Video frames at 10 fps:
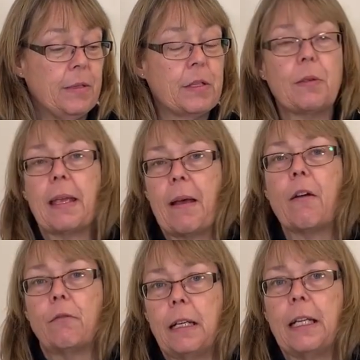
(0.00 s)
so yeah,
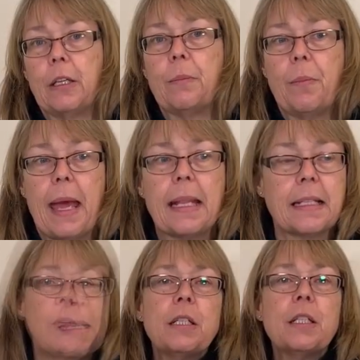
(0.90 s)
a really good bet. If
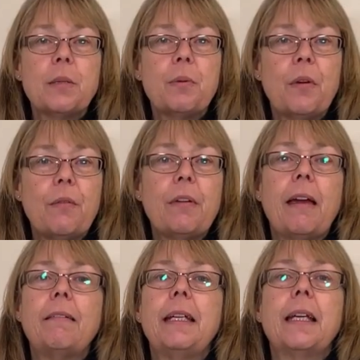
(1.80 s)
you're wanting to put
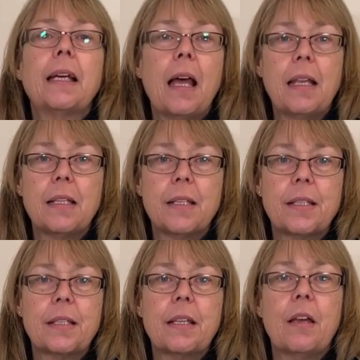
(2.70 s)
varying
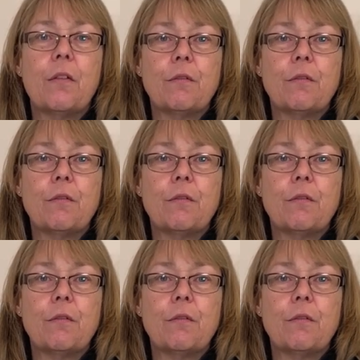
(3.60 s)
colours